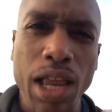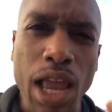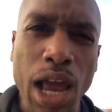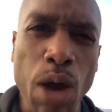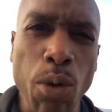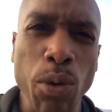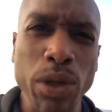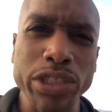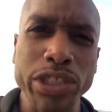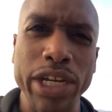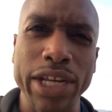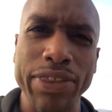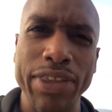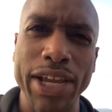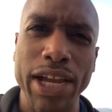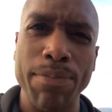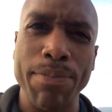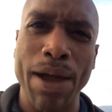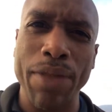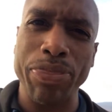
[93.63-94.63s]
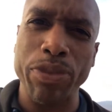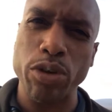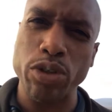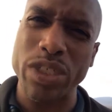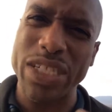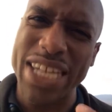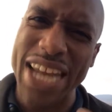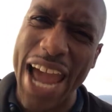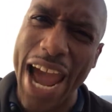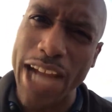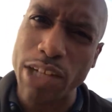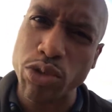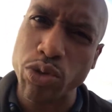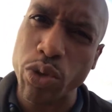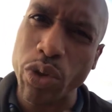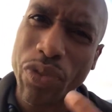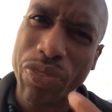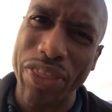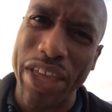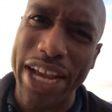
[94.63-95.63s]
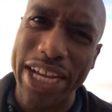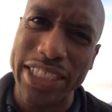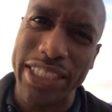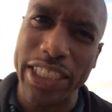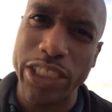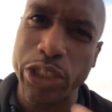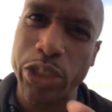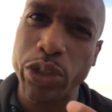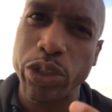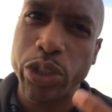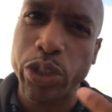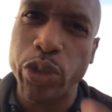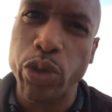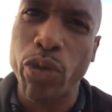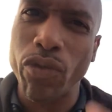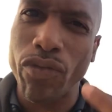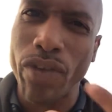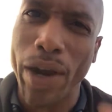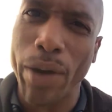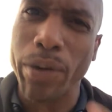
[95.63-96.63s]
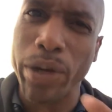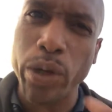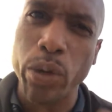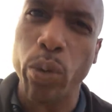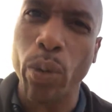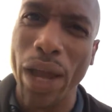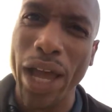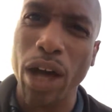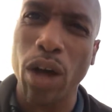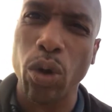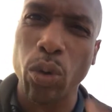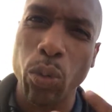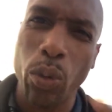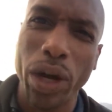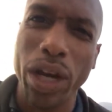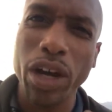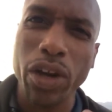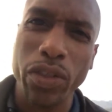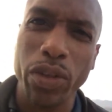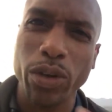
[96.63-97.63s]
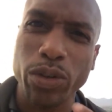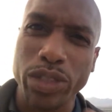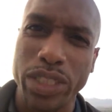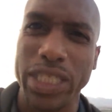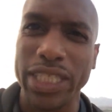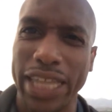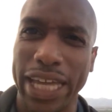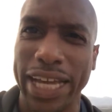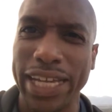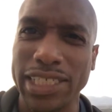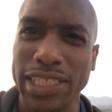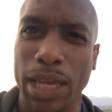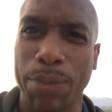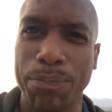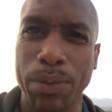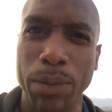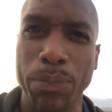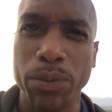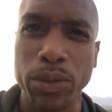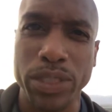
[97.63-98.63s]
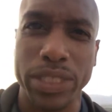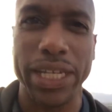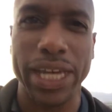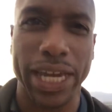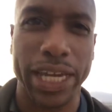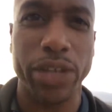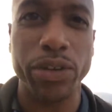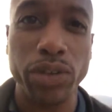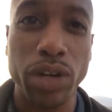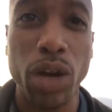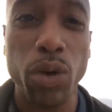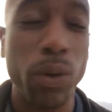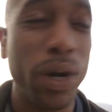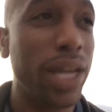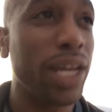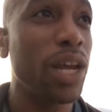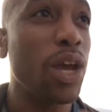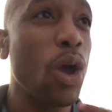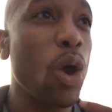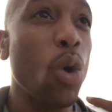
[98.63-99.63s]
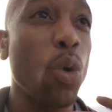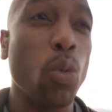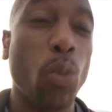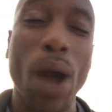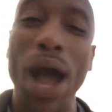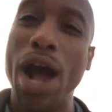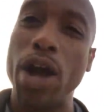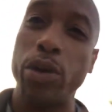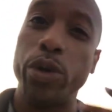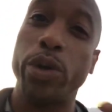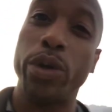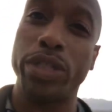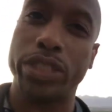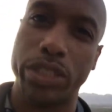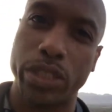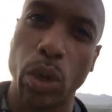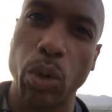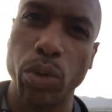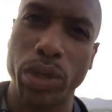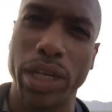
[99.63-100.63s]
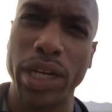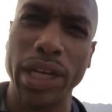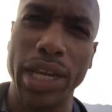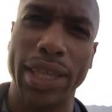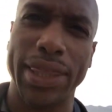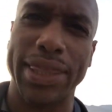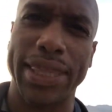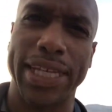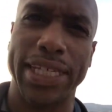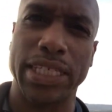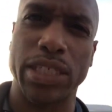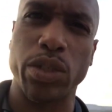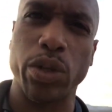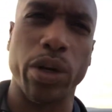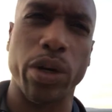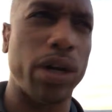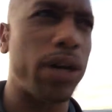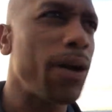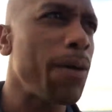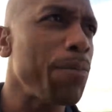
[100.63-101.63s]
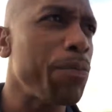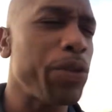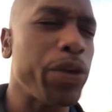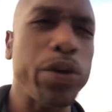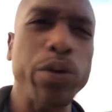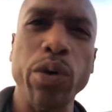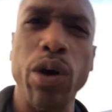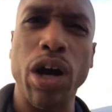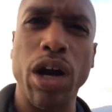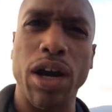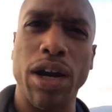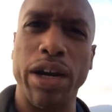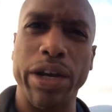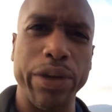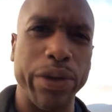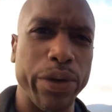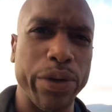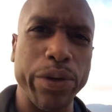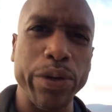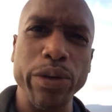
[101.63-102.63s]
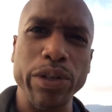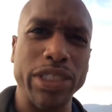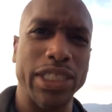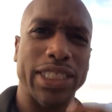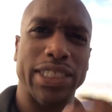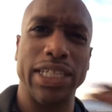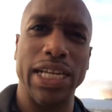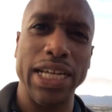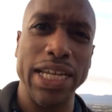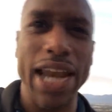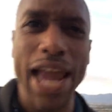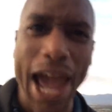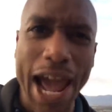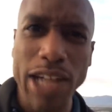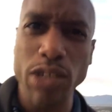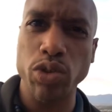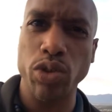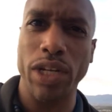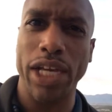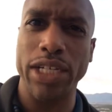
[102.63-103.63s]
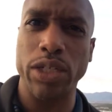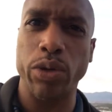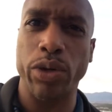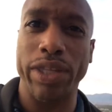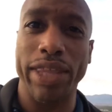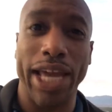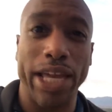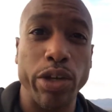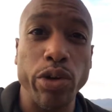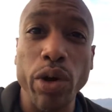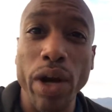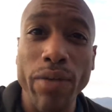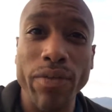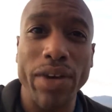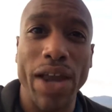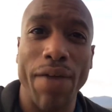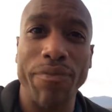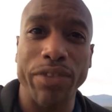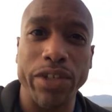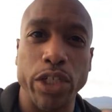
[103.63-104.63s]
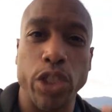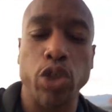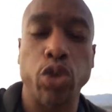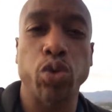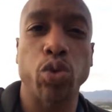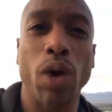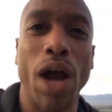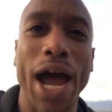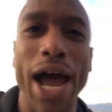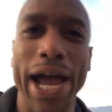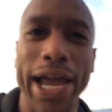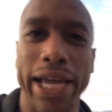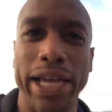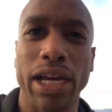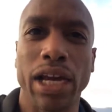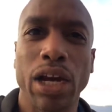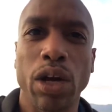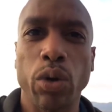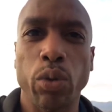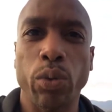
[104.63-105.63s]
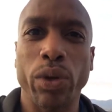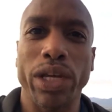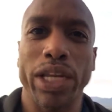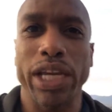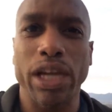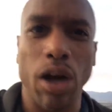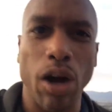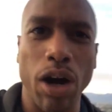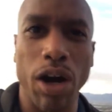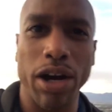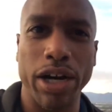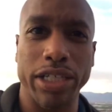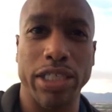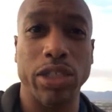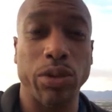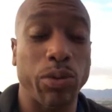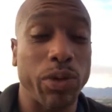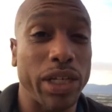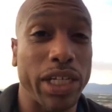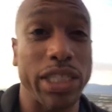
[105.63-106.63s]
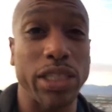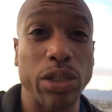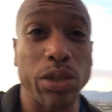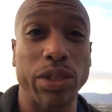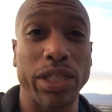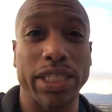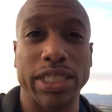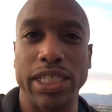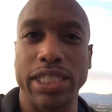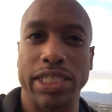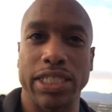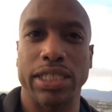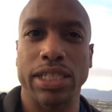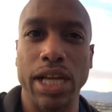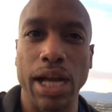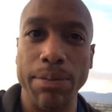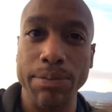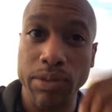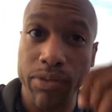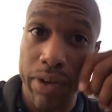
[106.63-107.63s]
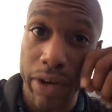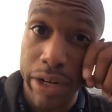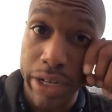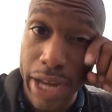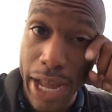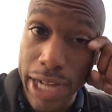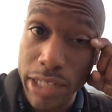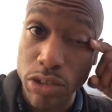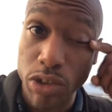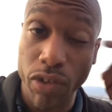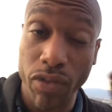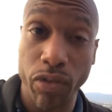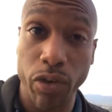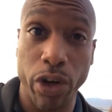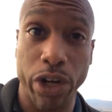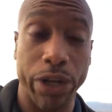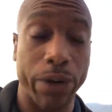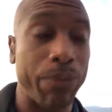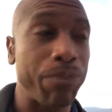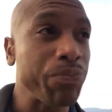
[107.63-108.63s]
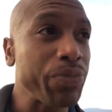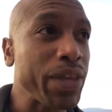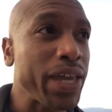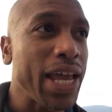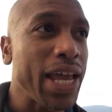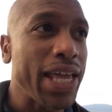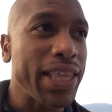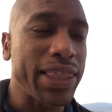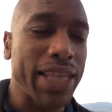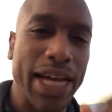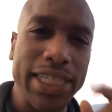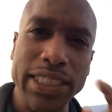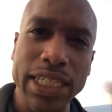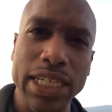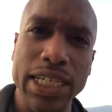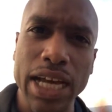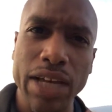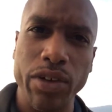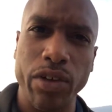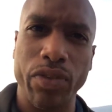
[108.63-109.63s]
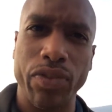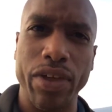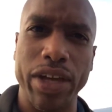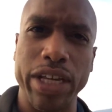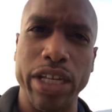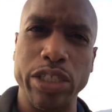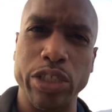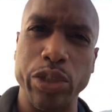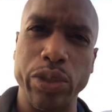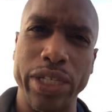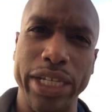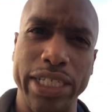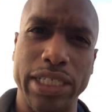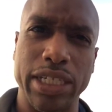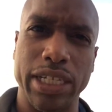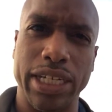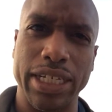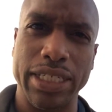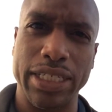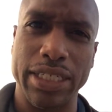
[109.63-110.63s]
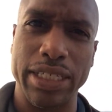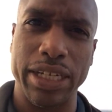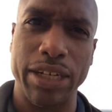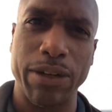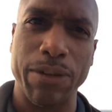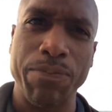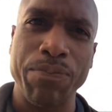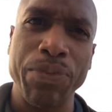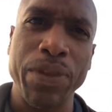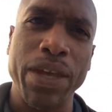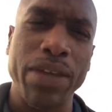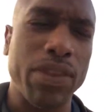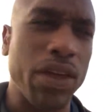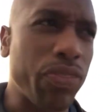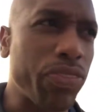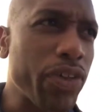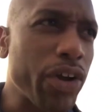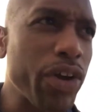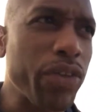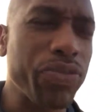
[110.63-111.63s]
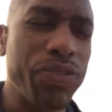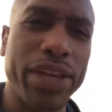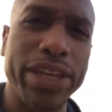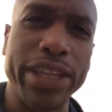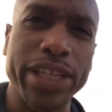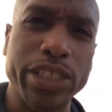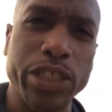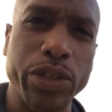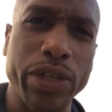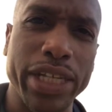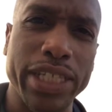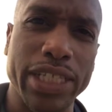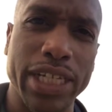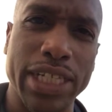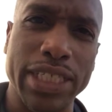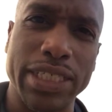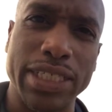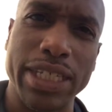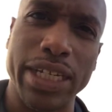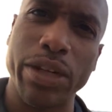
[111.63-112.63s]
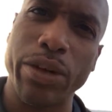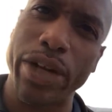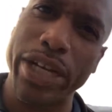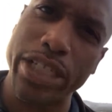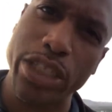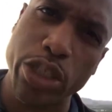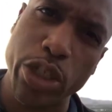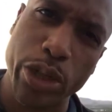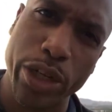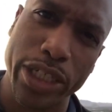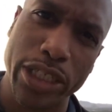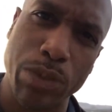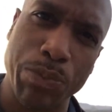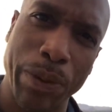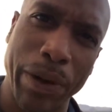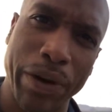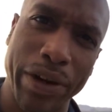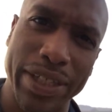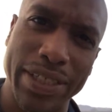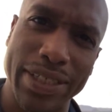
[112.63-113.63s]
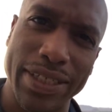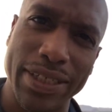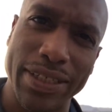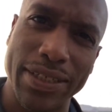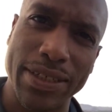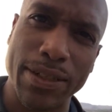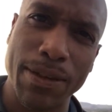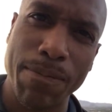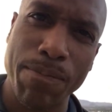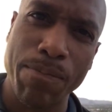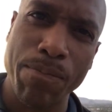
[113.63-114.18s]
I want you to think about those natural things that you do very well. What are those things that people say, you know what? Wow, you are so good at this, or you're just a natural at doing that. You don't even have to try really hard to really do this. It just comes very natural for you. That's another thing that you need to consider. The third thing that you need to consider is your experiences.